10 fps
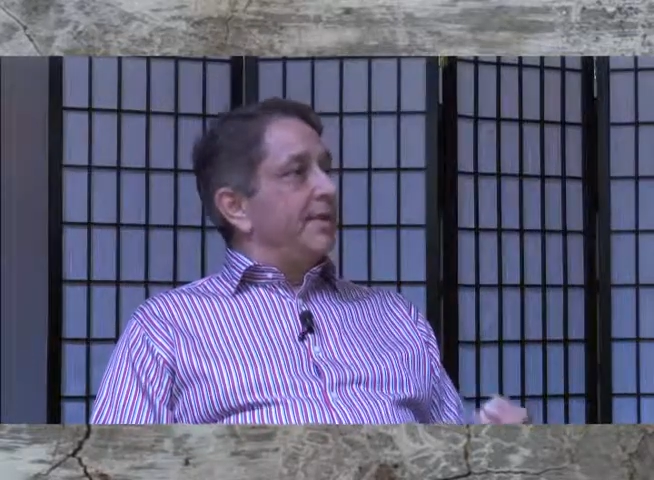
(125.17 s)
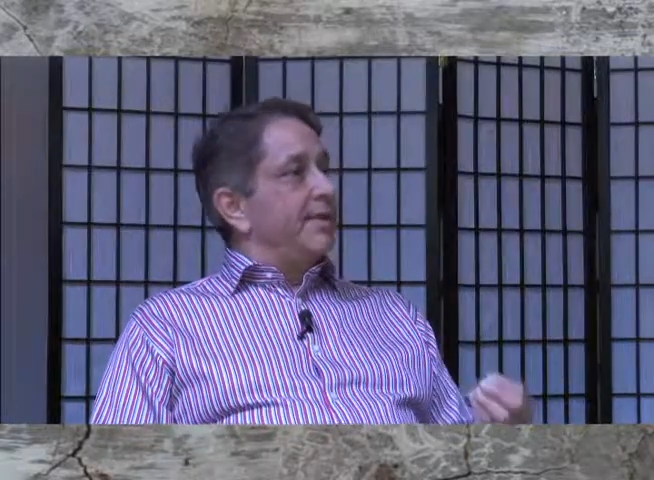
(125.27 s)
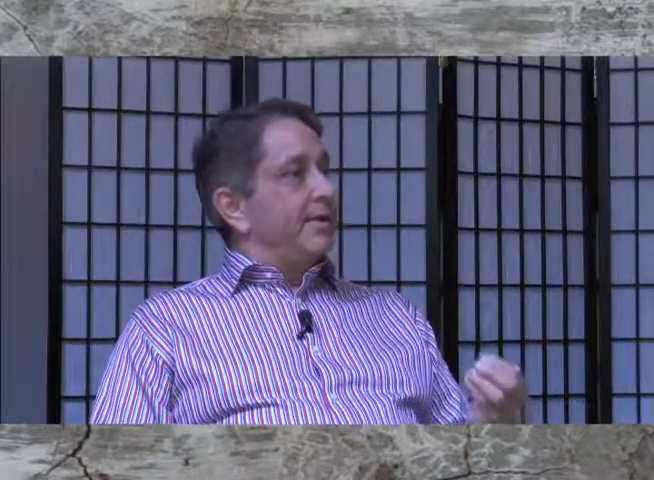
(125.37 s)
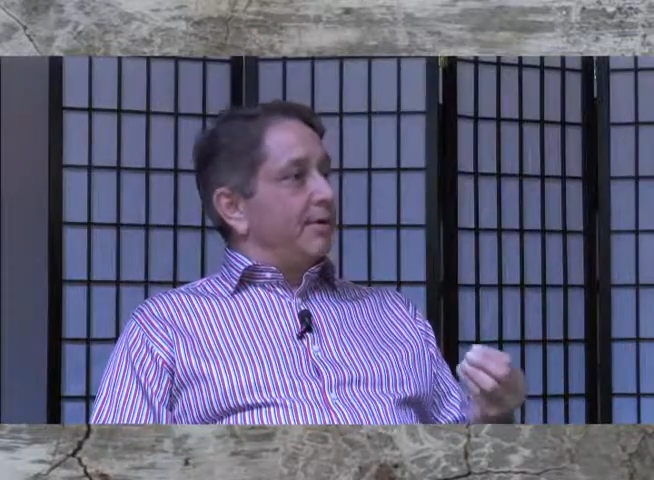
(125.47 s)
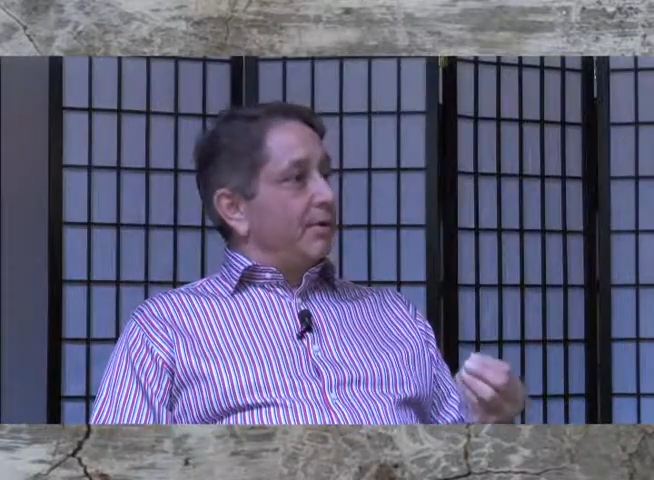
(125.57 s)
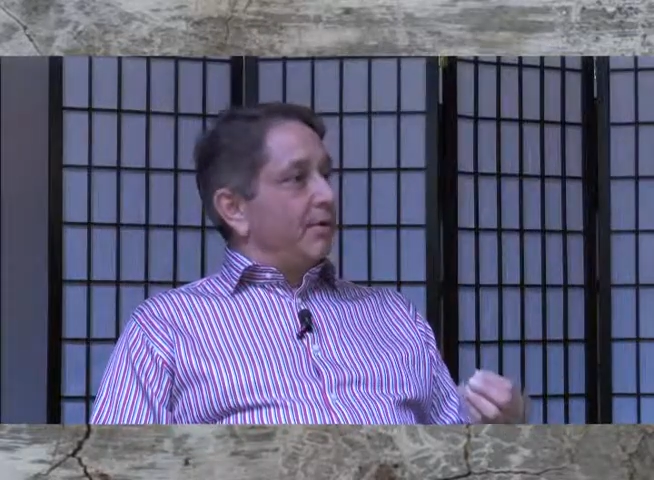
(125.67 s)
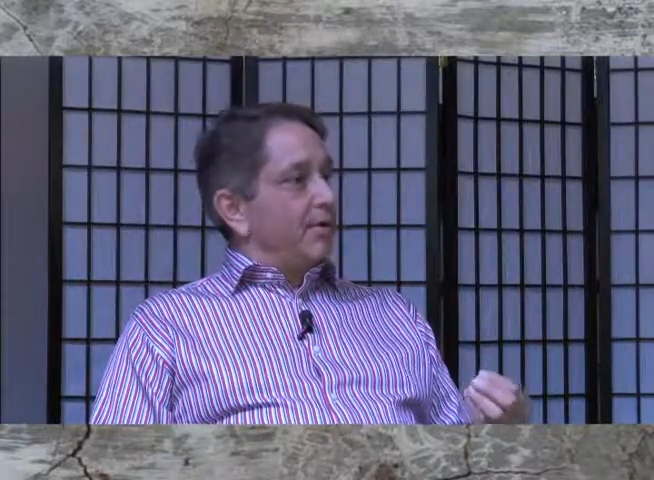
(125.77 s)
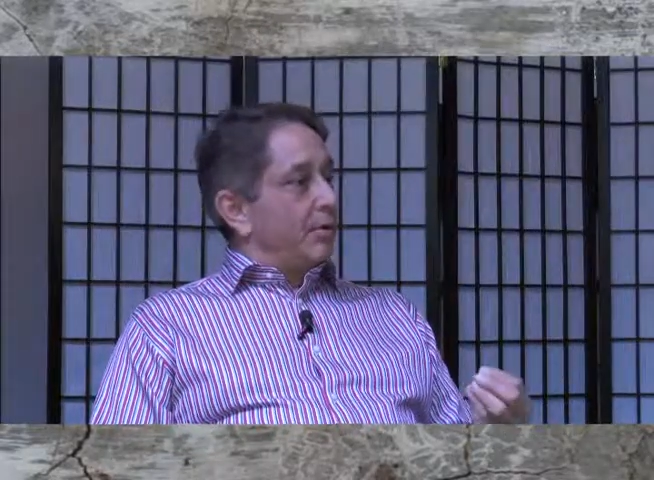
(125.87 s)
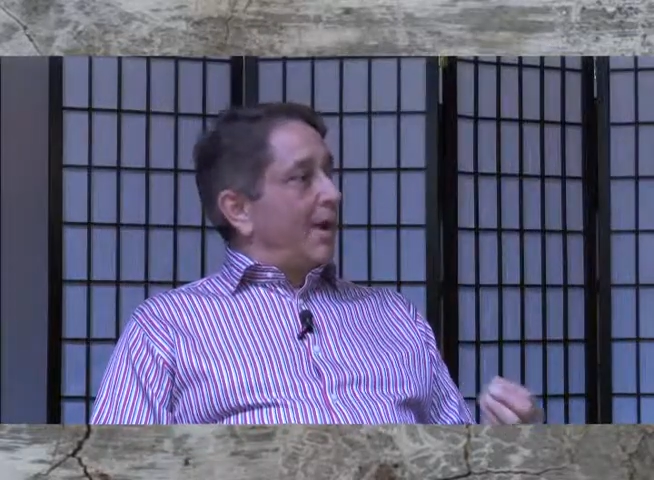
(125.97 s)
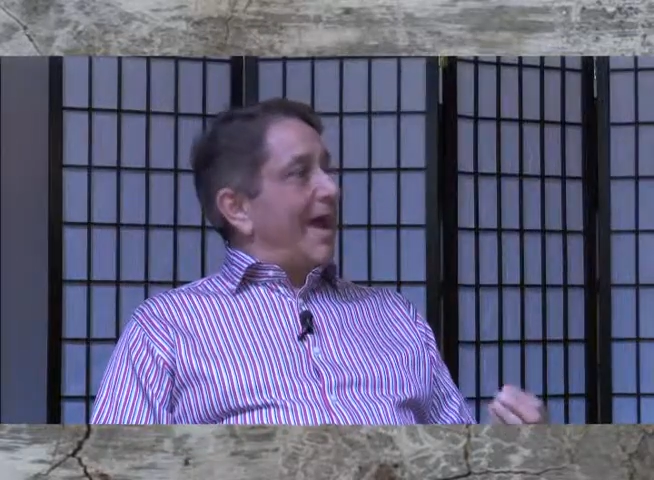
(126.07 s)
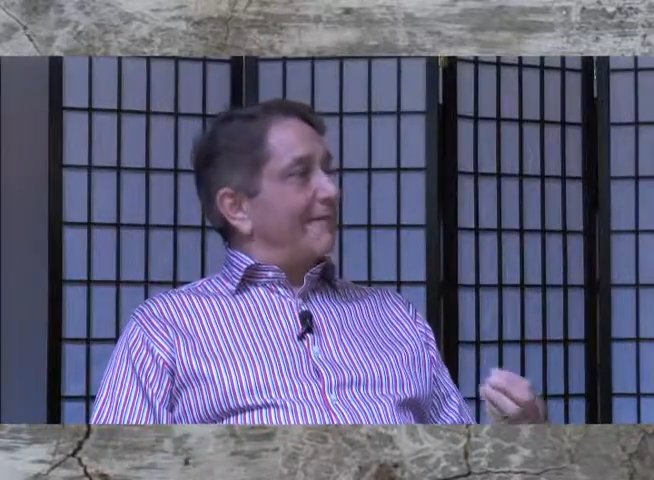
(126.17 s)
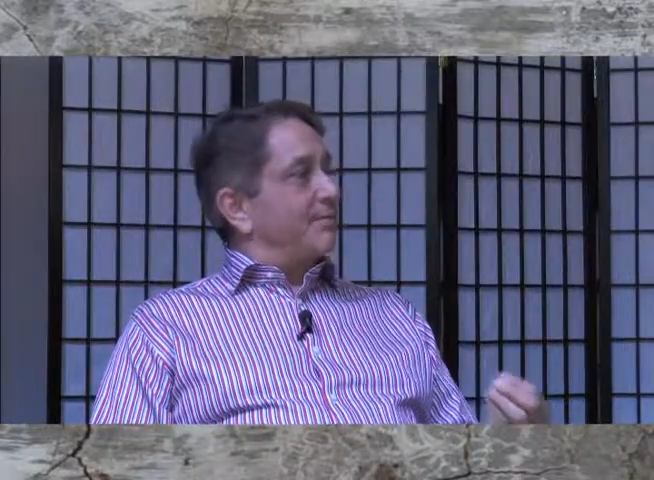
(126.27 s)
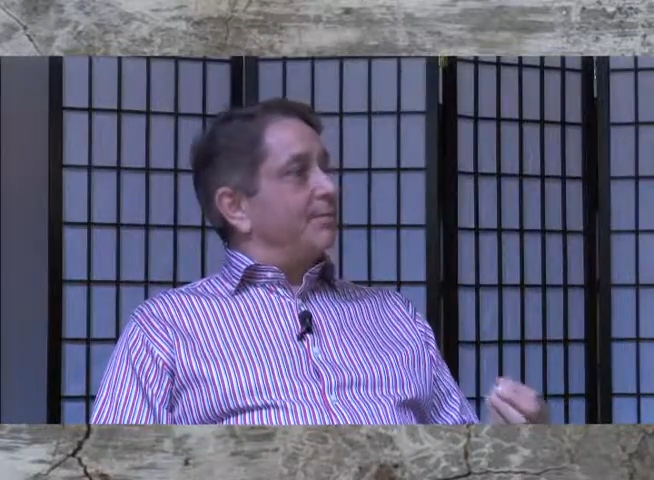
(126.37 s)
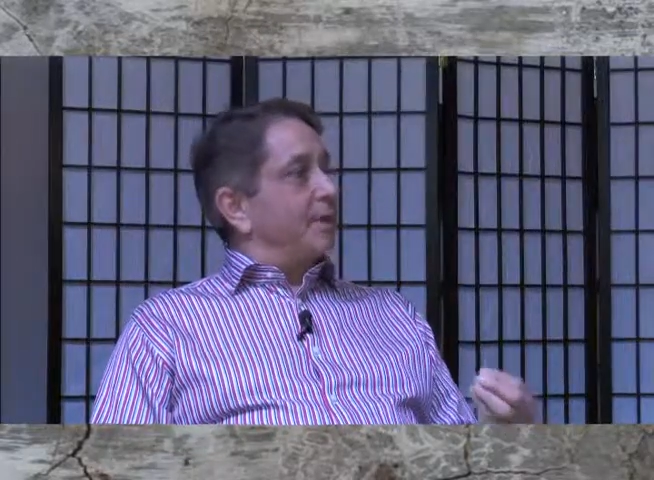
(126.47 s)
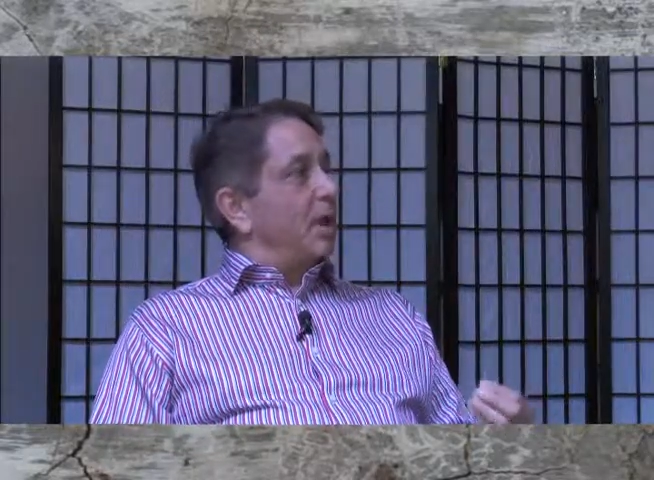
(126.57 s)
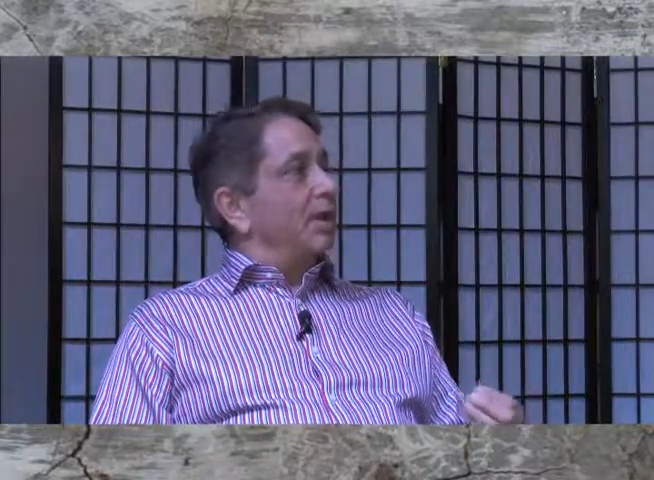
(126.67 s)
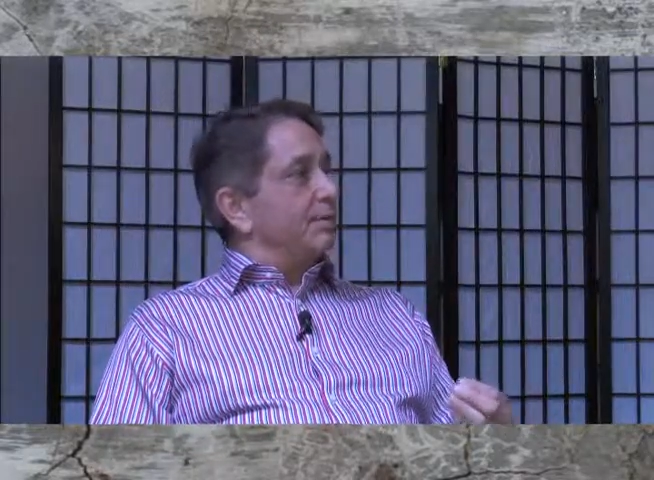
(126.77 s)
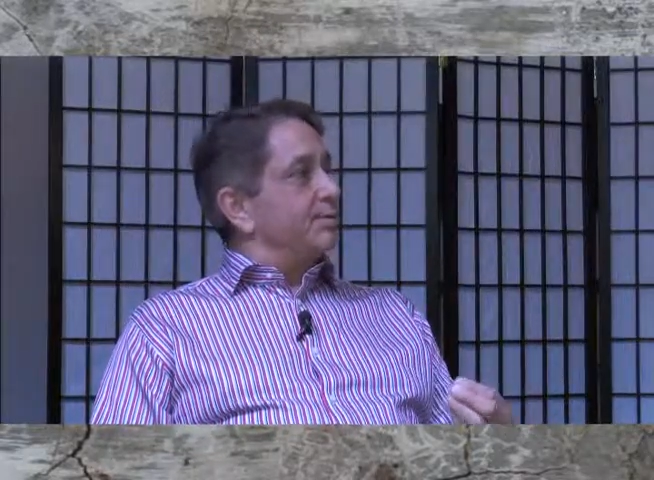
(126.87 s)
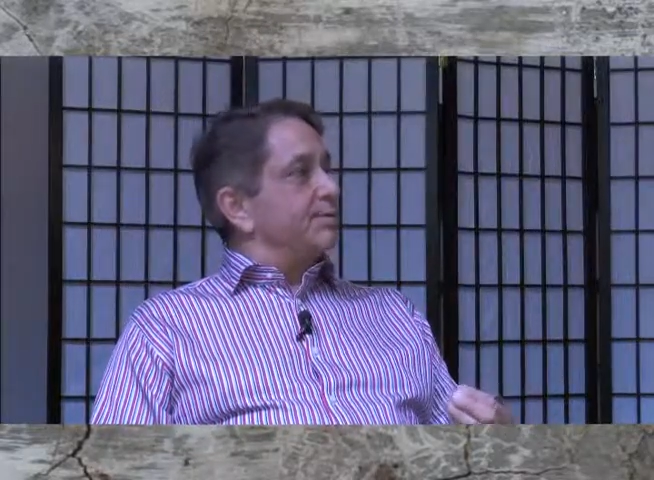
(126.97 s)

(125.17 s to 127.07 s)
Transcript: that you have to belong to a